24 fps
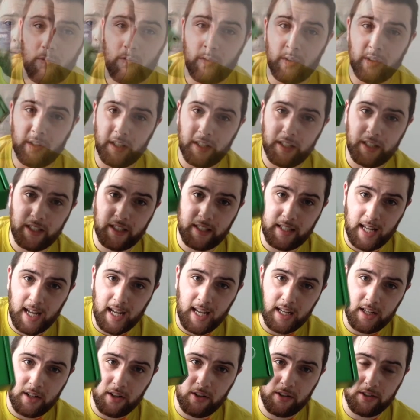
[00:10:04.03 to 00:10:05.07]
For the
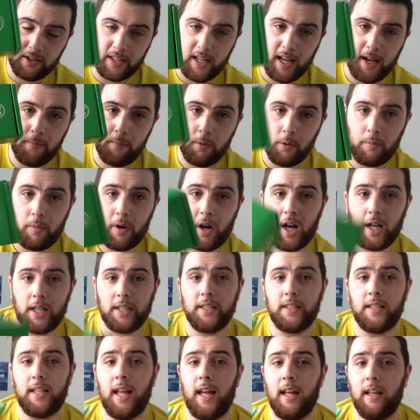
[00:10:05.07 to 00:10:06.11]
standard
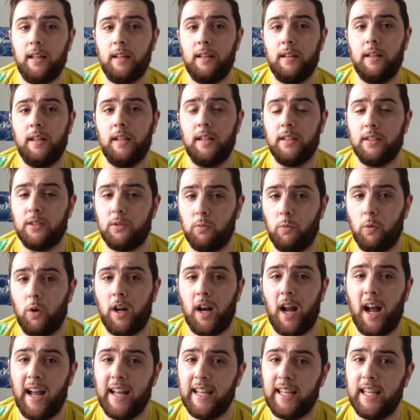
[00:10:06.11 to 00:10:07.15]
Zamplebox, that is what
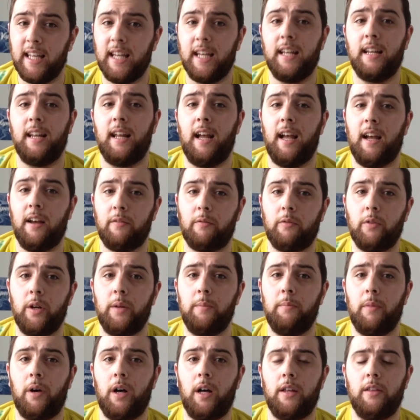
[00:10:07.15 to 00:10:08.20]
I get every
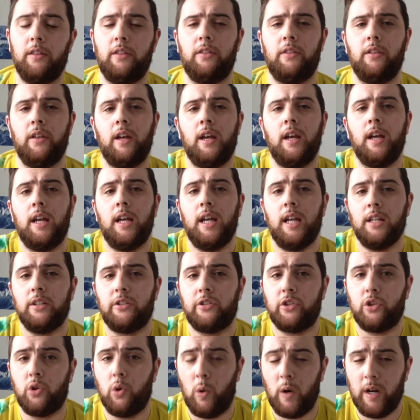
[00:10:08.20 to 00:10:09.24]
month,
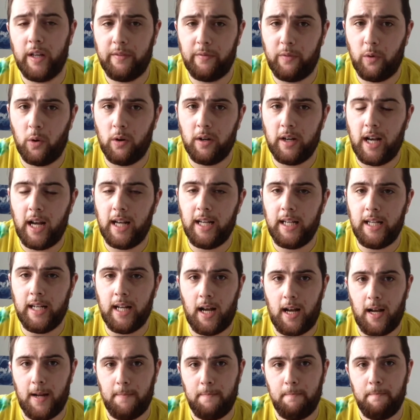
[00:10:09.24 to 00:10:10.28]
it's
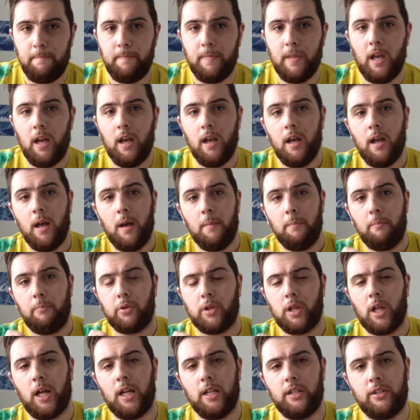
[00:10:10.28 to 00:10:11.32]
$24.99.
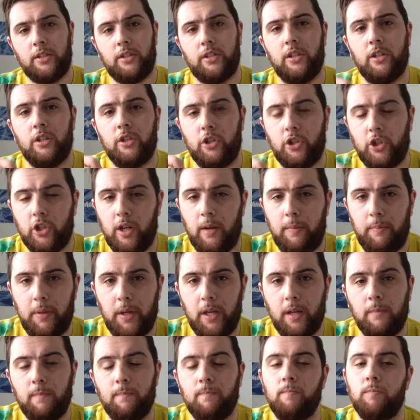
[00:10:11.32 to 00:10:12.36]
plus
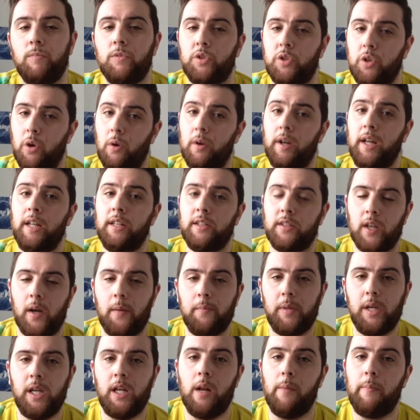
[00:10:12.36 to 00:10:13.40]
shipping. So it ends
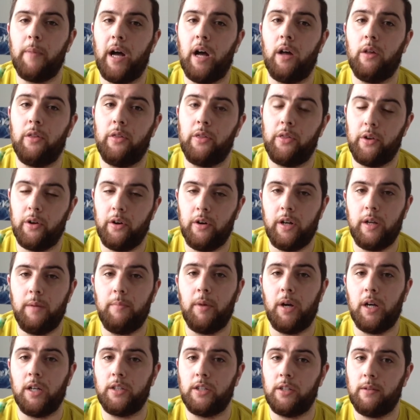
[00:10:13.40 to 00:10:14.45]
up being about
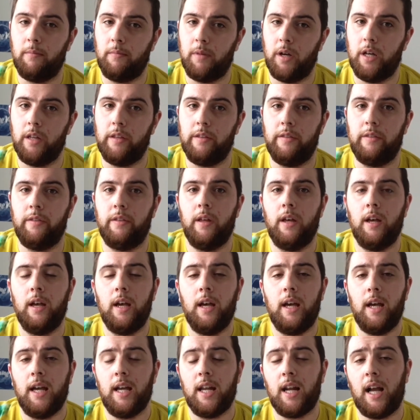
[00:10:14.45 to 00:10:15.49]
$30 a month.
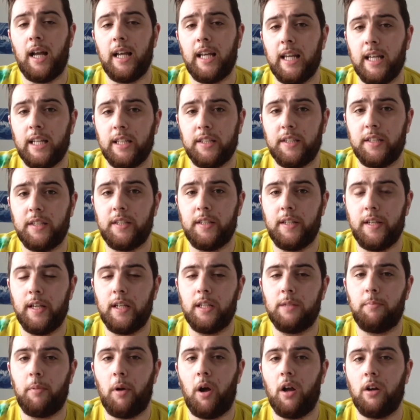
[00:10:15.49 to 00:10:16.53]
And I get
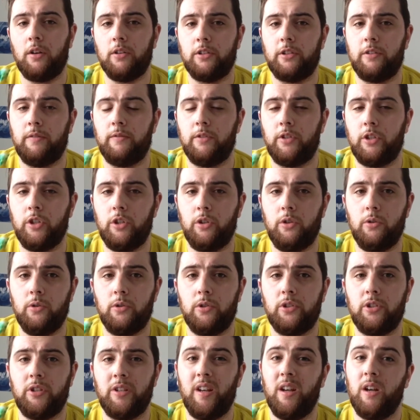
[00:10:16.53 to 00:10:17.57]
6 bottles of
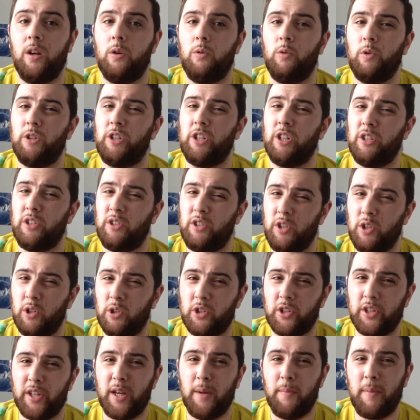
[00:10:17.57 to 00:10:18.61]
juice, which is
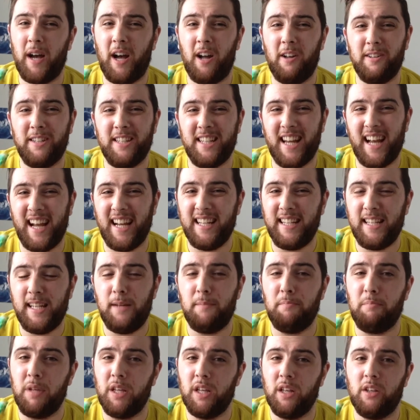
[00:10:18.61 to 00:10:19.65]
usually about 90
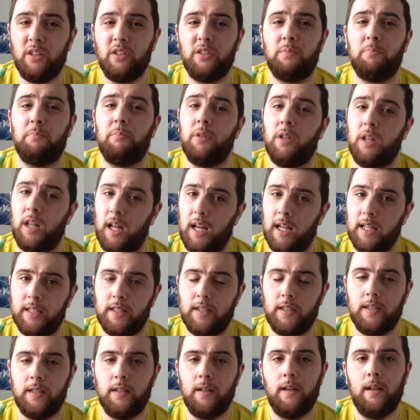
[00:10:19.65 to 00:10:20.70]
mils
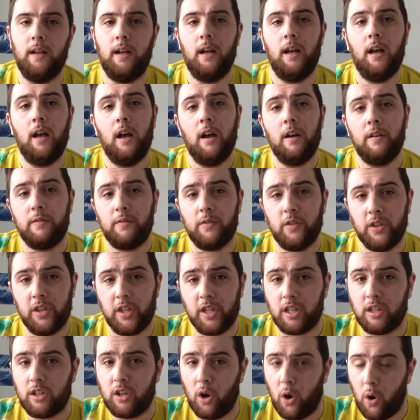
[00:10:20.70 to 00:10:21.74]
plus. For the
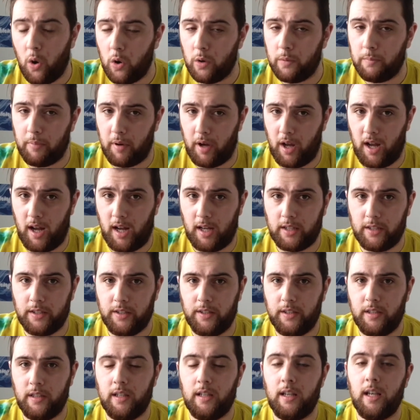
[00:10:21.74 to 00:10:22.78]
gold
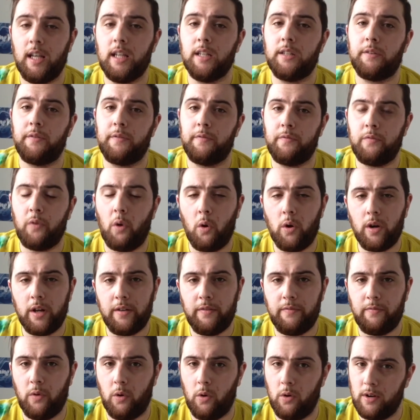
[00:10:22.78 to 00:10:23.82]
box, it's
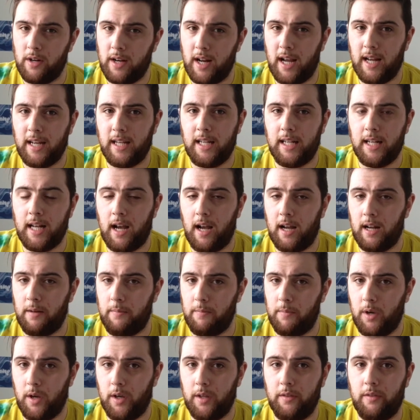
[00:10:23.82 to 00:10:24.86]
$44.99 a
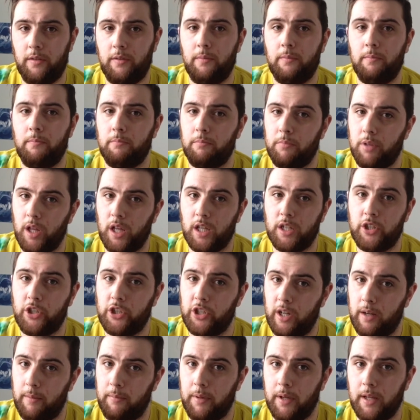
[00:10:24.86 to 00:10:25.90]
month plus
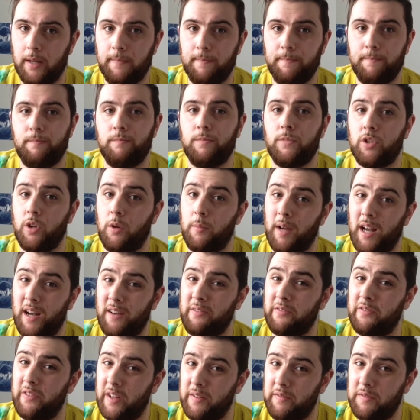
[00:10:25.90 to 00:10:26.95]
shipping, so
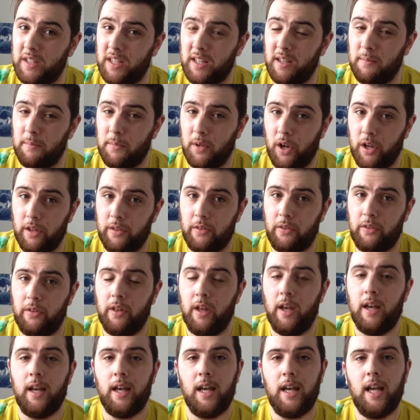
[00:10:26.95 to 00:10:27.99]
about $50 a month,
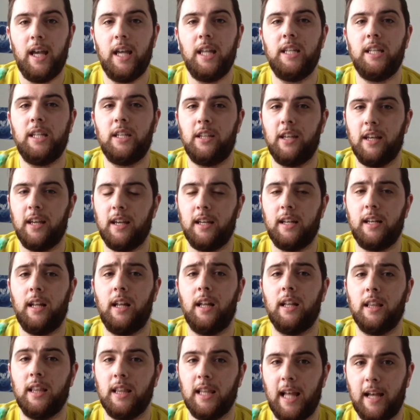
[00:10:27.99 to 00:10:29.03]
and you get
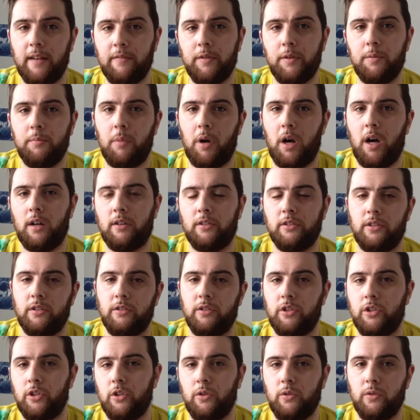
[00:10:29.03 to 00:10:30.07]
11 bottles of
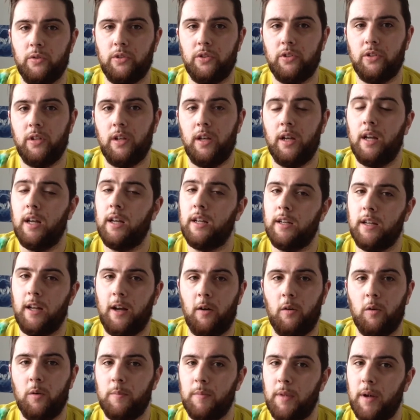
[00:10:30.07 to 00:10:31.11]
juice.
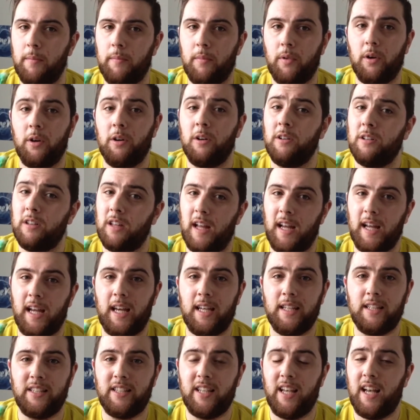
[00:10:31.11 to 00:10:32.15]
Now remember, like
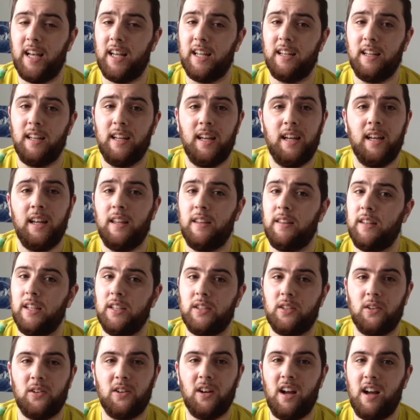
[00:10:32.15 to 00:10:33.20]
I said,
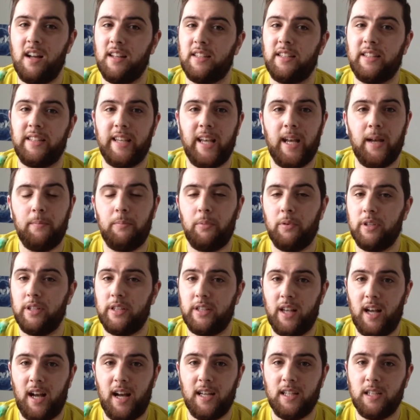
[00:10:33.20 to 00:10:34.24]
these are not sample
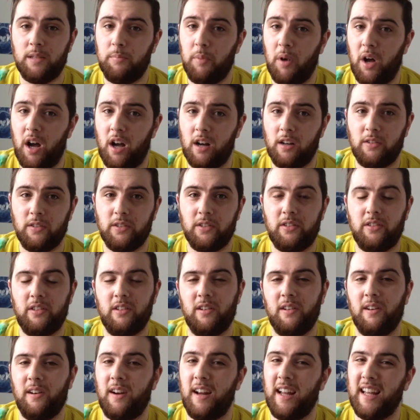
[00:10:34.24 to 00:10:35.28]
size bottles.
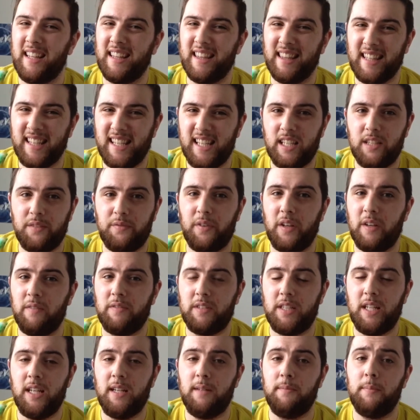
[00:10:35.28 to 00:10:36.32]
They're at least
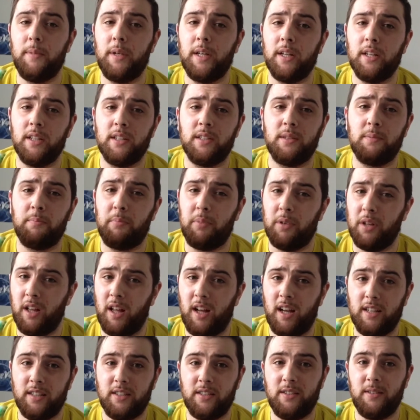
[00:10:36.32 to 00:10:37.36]
15 mils
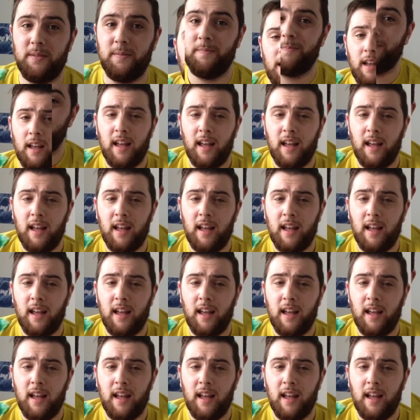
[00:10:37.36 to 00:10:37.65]
plus.